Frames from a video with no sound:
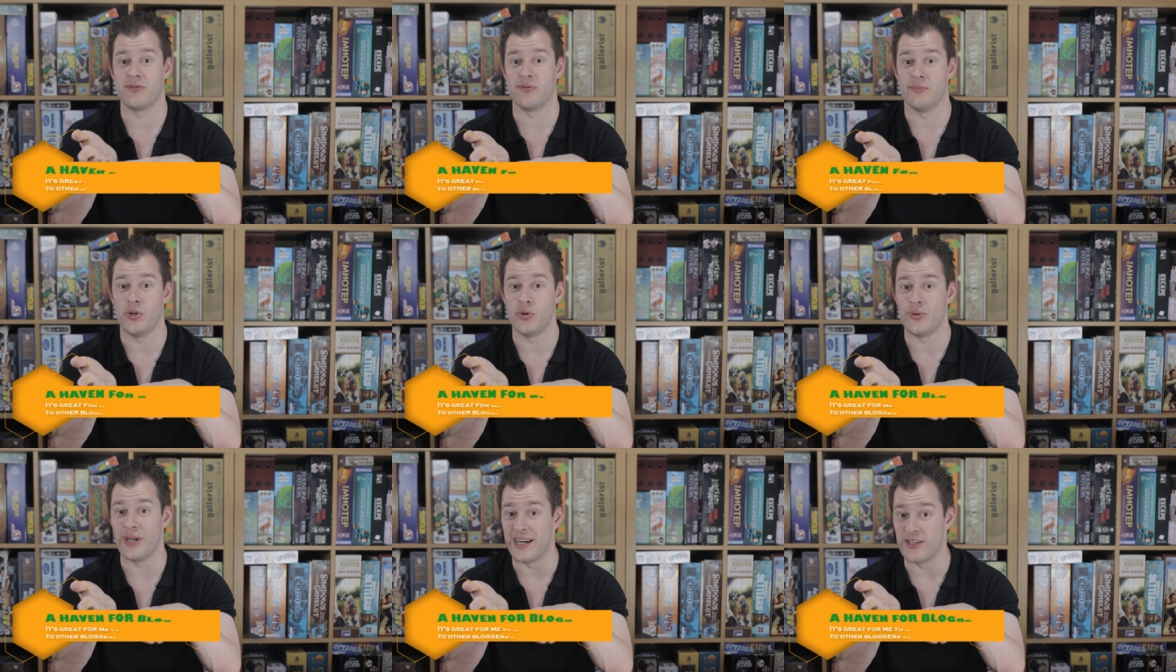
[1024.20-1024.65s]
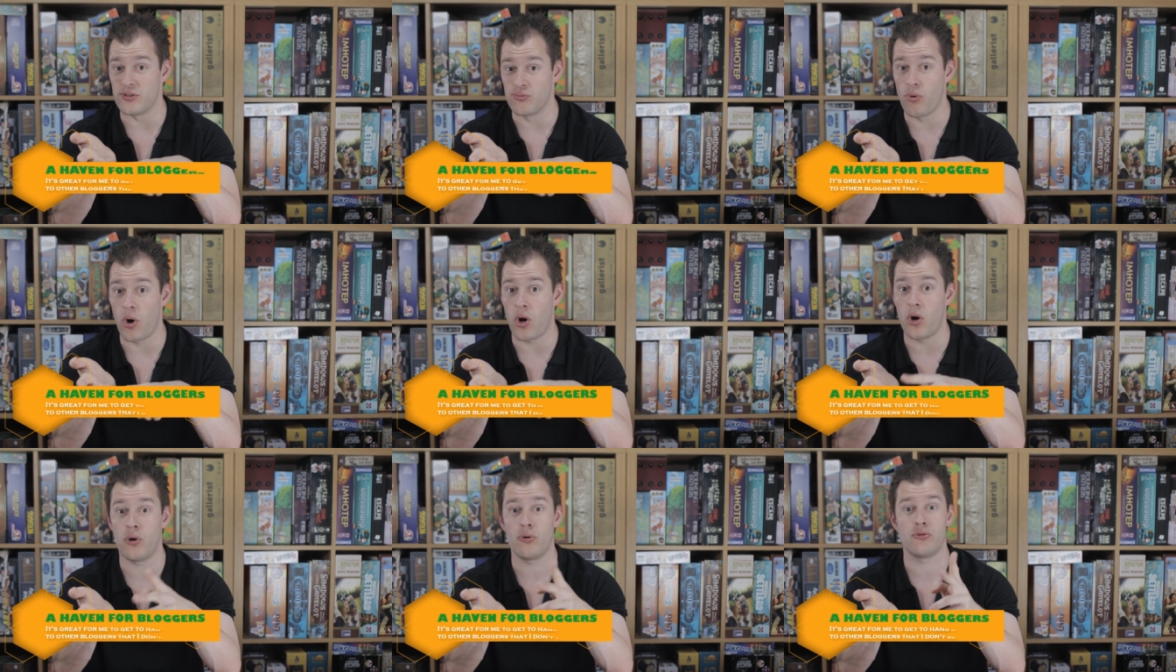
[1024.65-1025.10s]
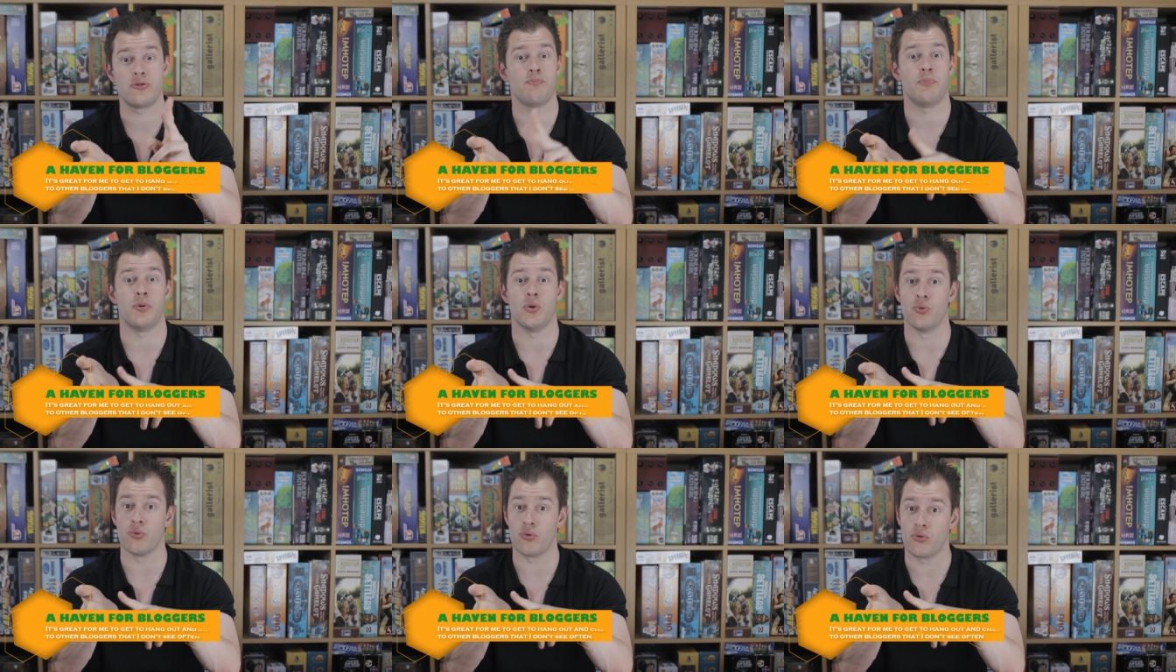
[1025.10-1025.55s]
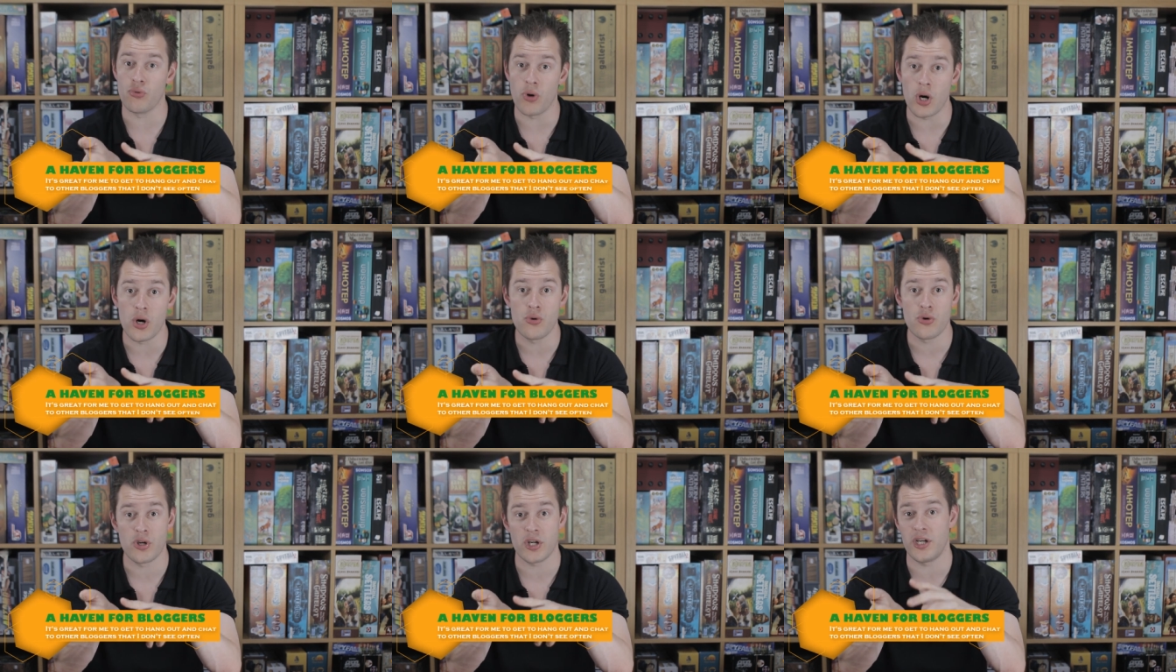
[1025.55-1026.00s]
from Who Dares Rolls, Paul
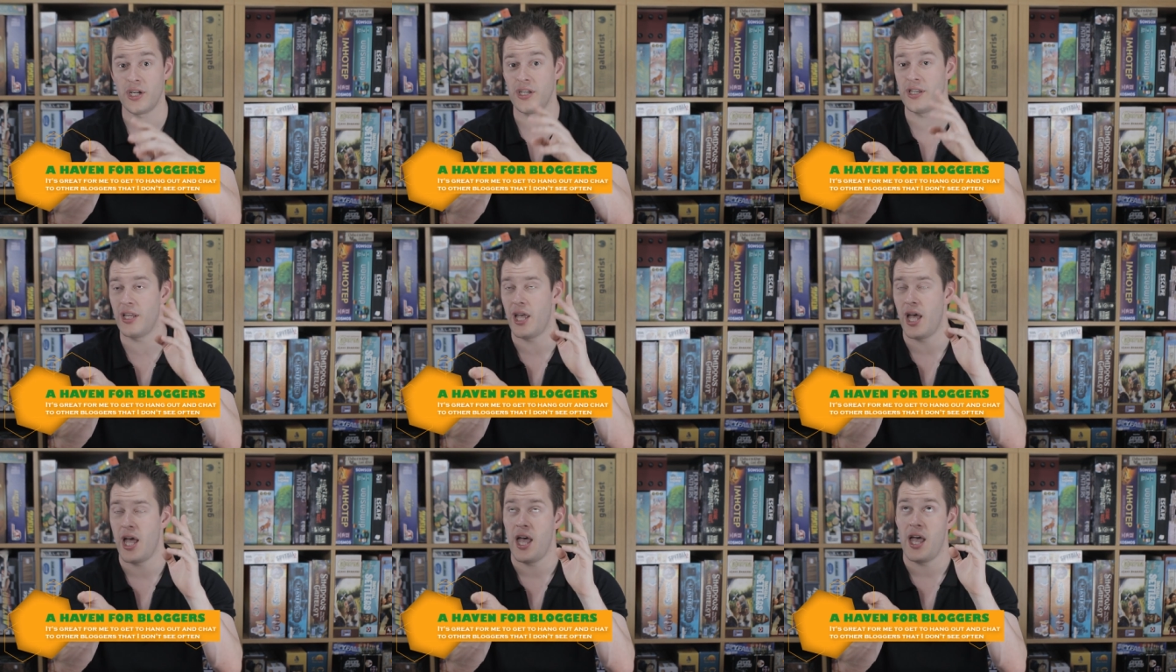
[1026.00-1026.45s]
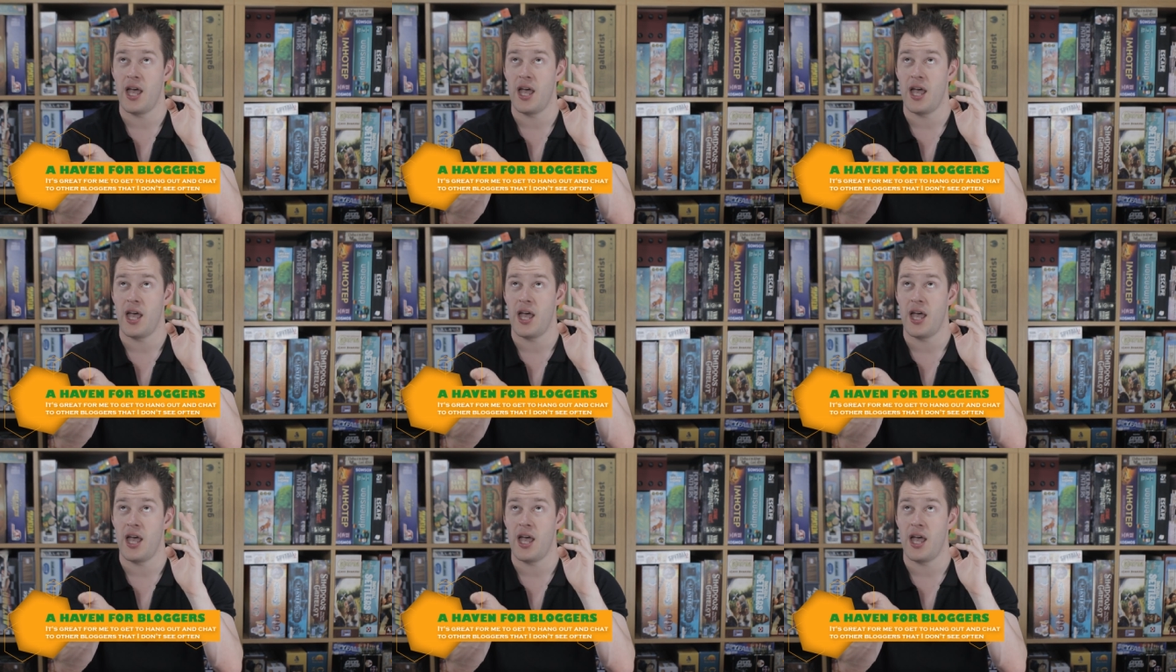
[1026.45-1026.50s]
Grogan.